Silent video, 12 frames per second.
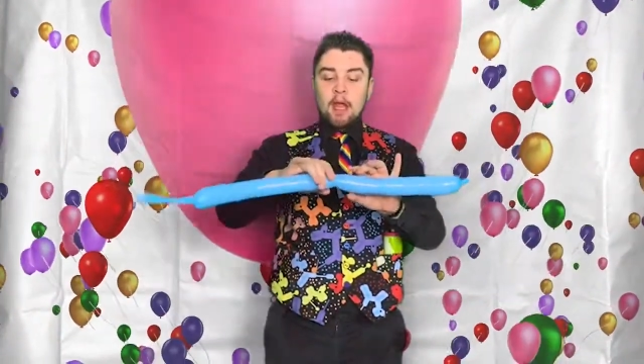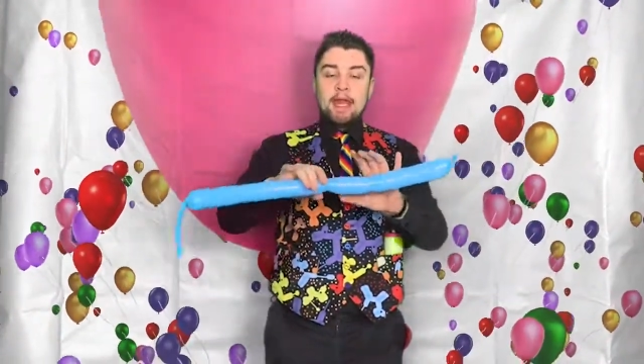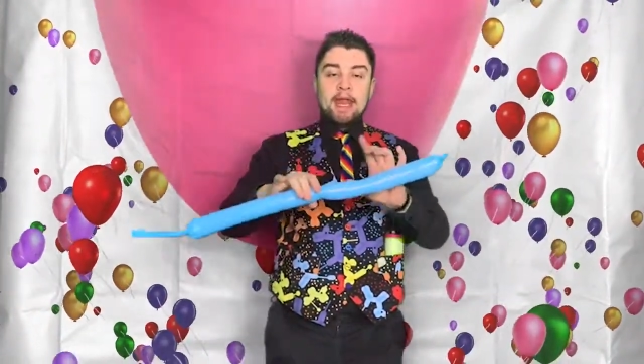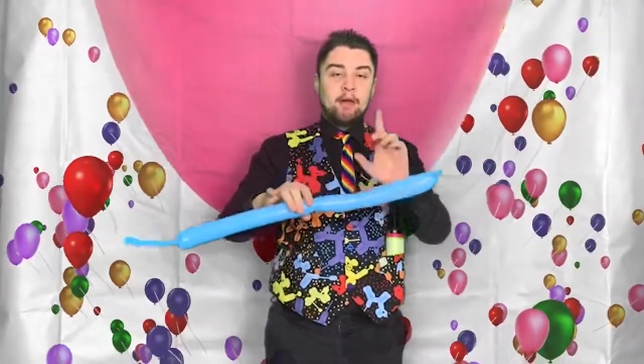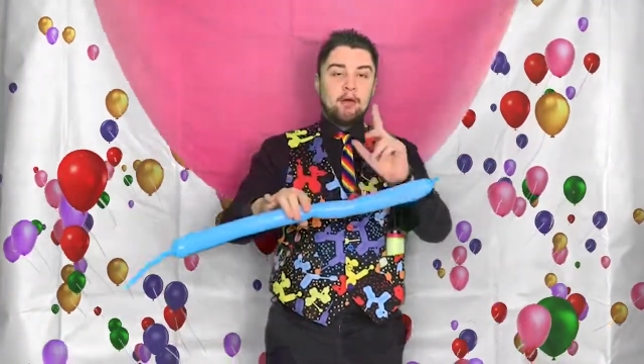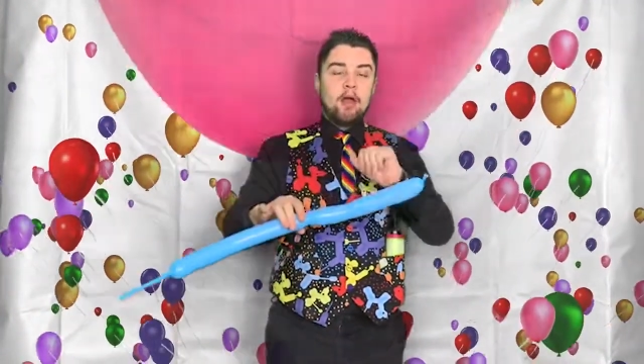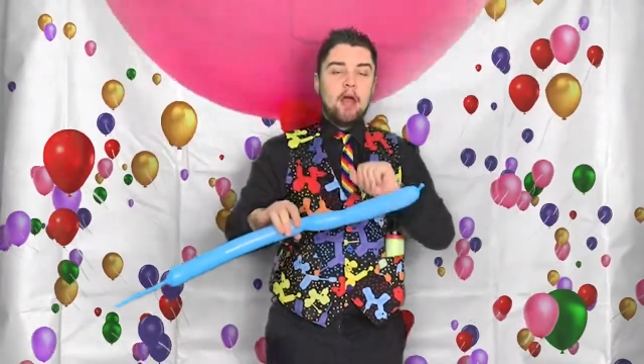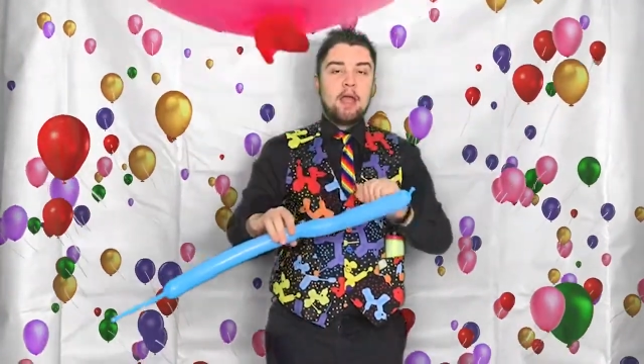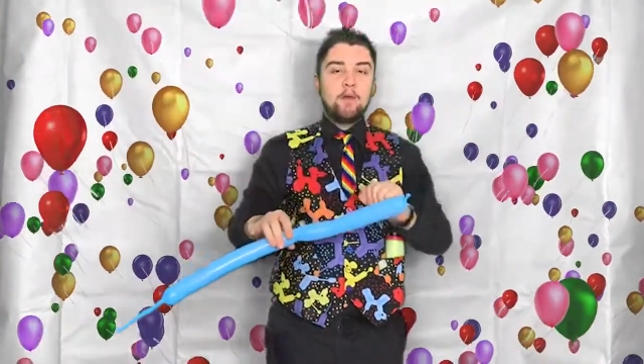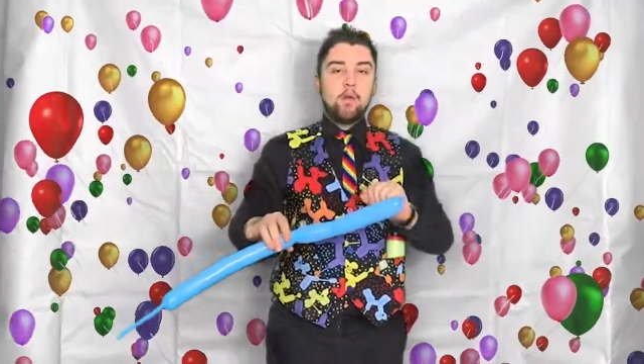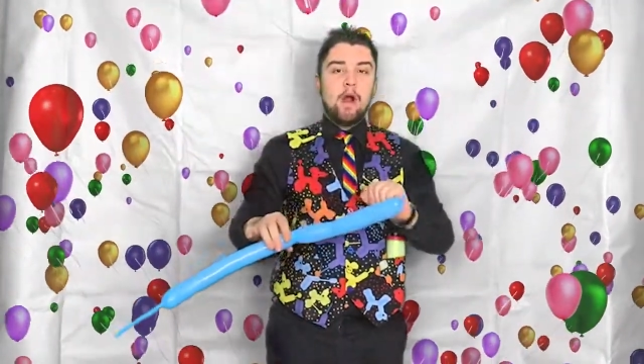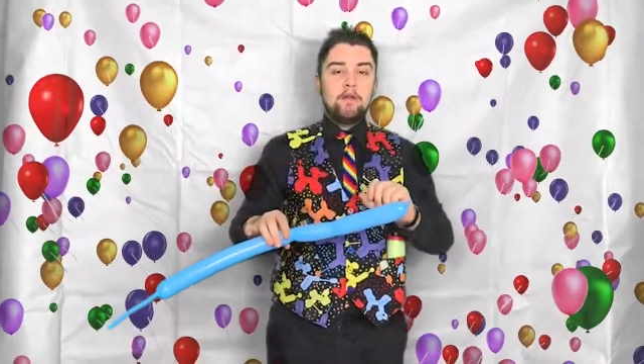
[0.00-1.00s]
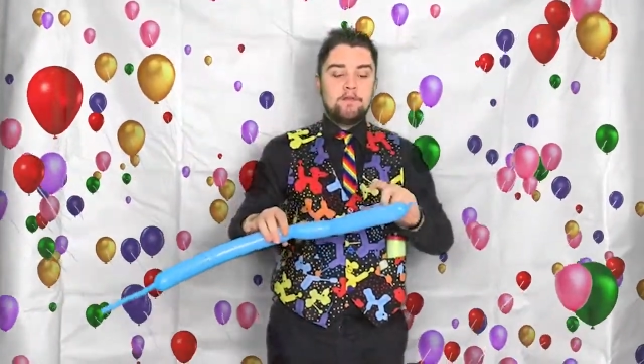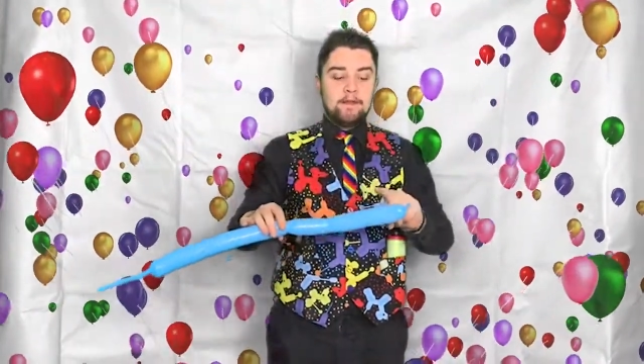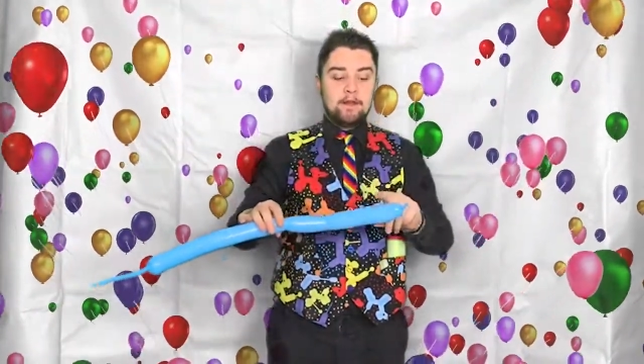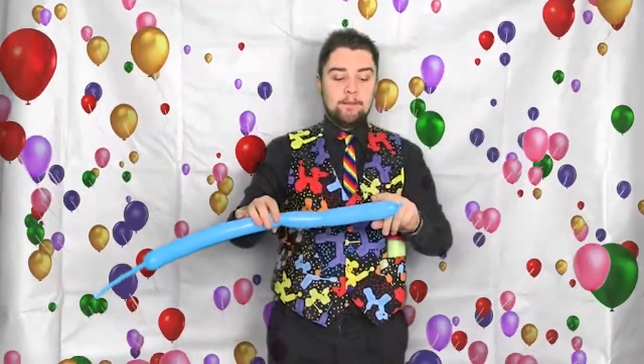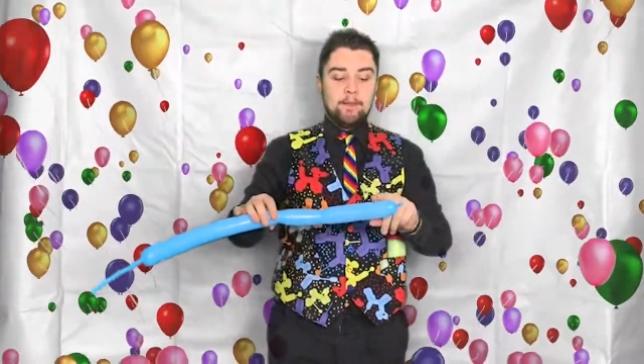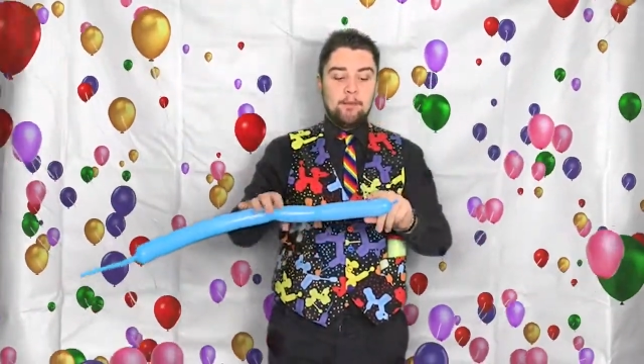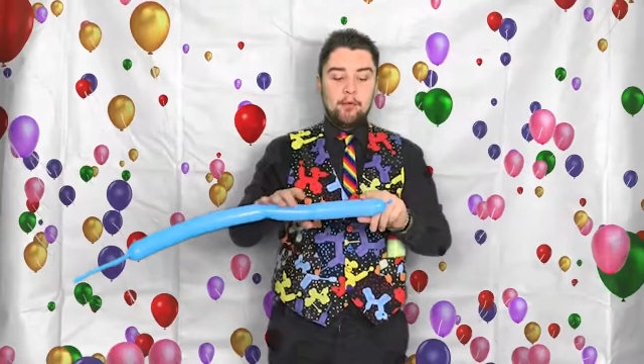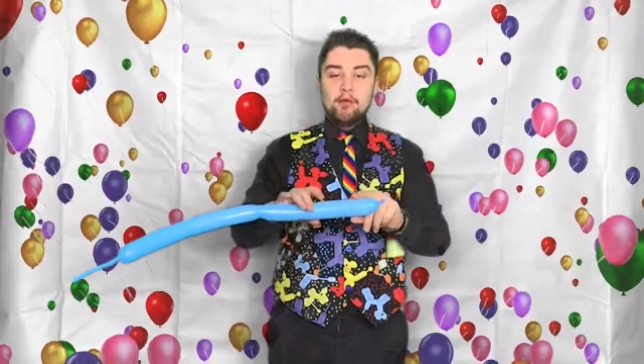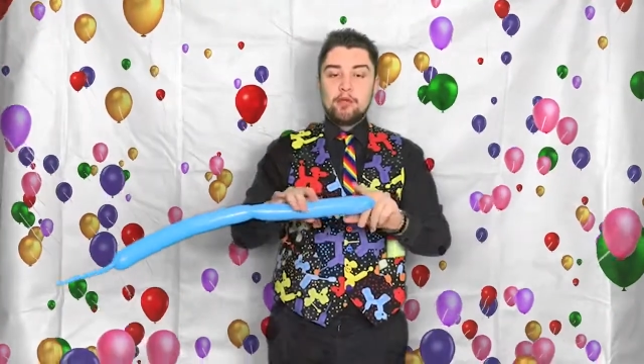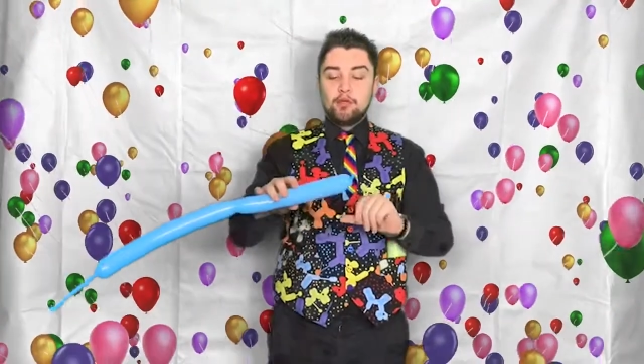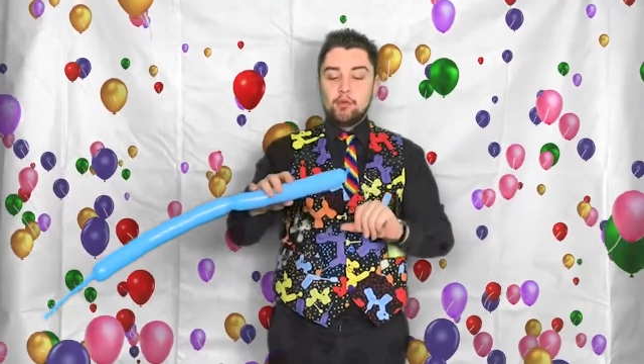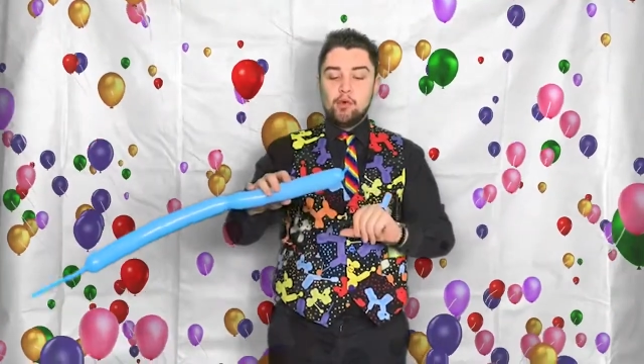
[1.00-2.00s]
Now, a one-finger
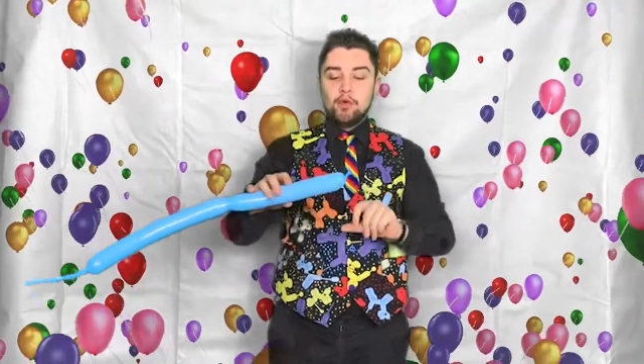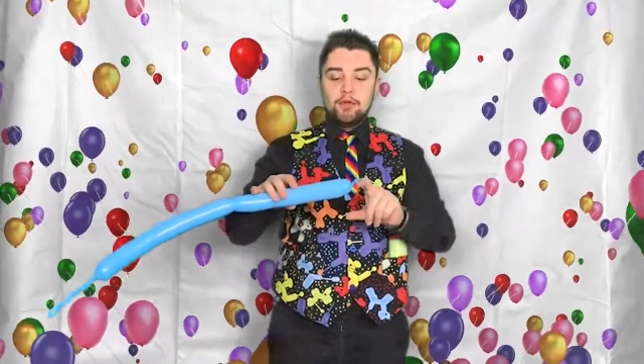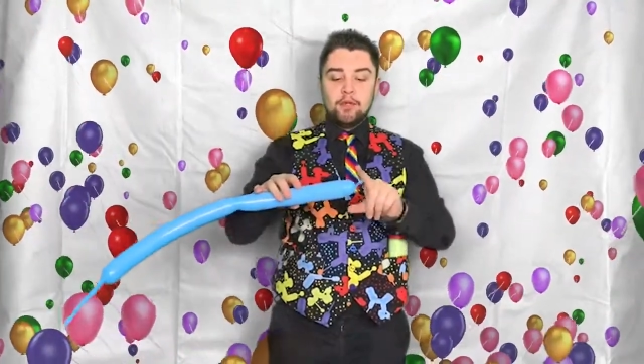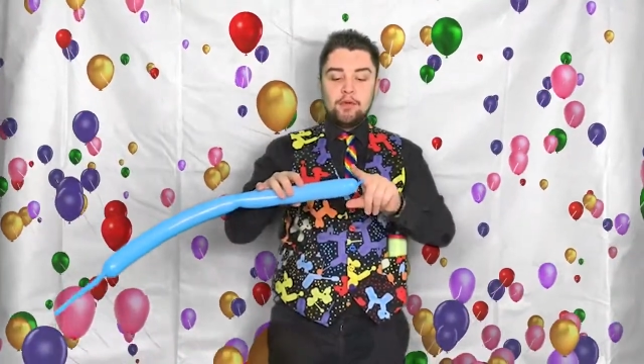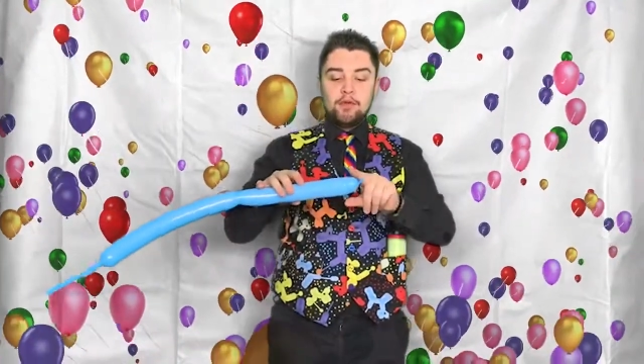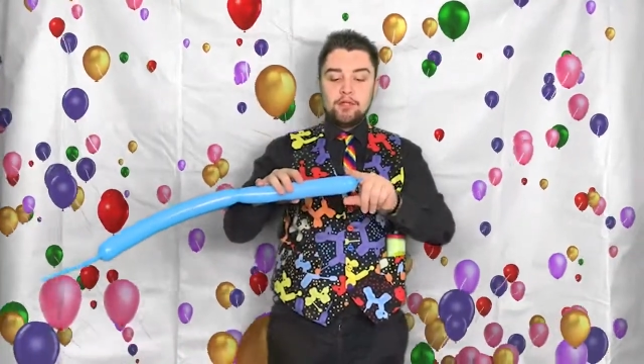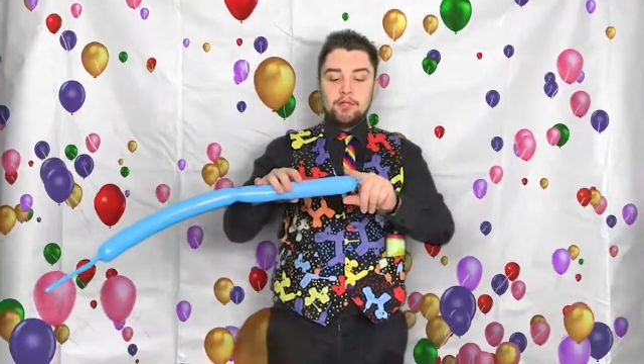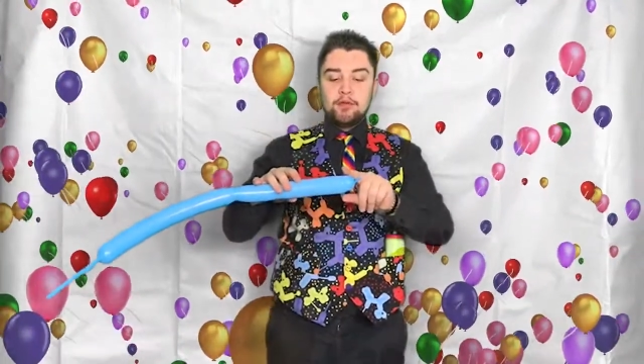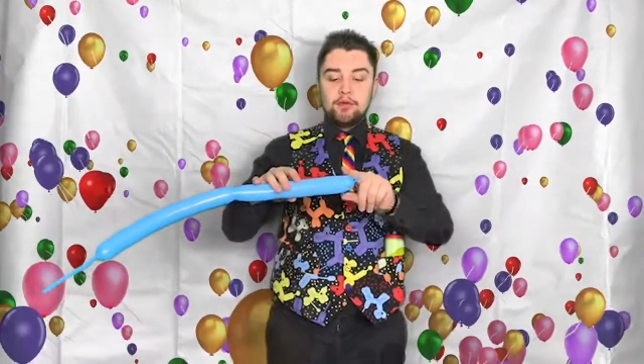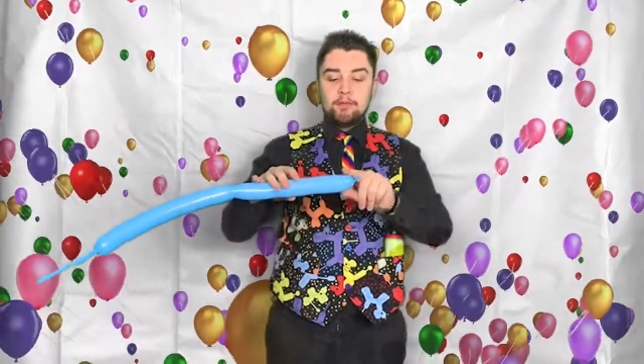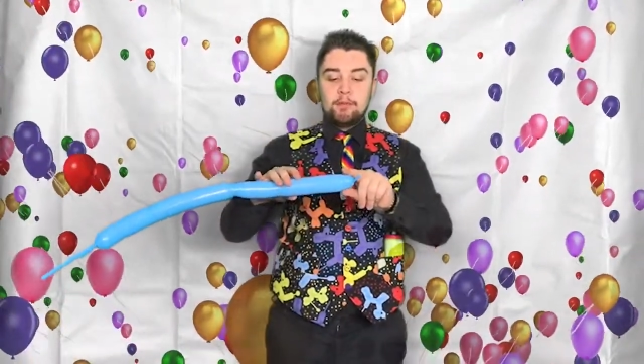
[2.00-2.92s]
bubble, what you do is you